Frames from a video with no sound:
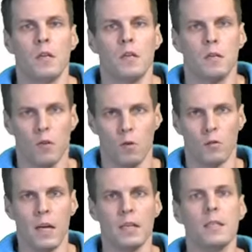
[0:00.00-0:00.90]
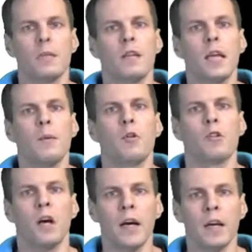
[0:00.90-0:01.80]
So that is in the table
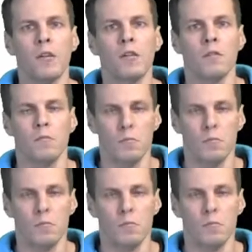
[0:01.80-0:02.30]
title,